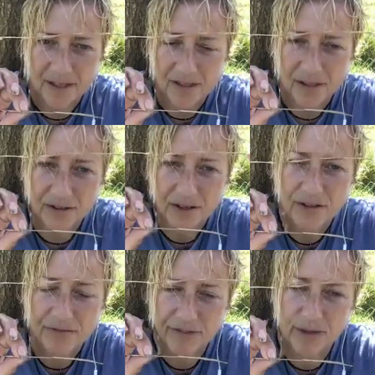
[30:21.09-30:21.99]
So
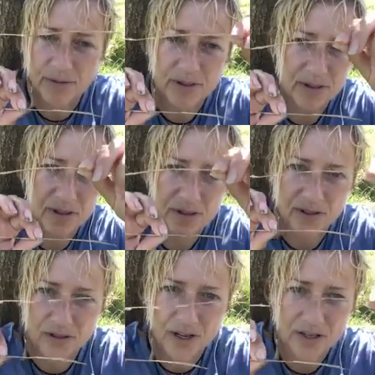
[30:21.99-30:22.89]
those frequencies
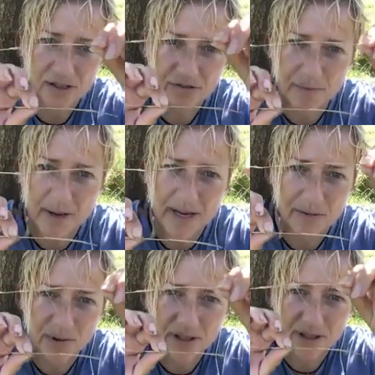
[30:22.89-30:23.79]
just
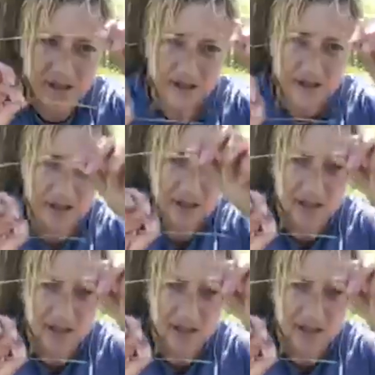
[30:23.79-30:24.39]
remain within the third